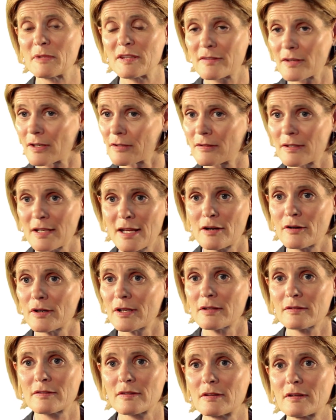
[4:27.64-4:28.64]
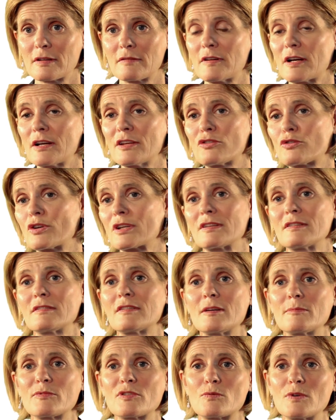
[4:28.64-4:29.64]
Certain areas are very strict in
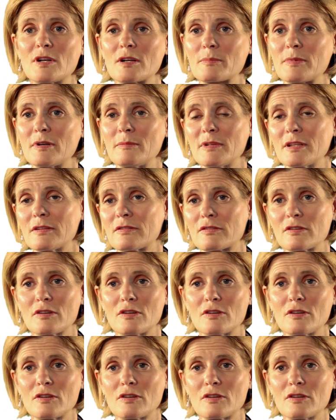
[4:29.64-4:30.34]
terms of work permits.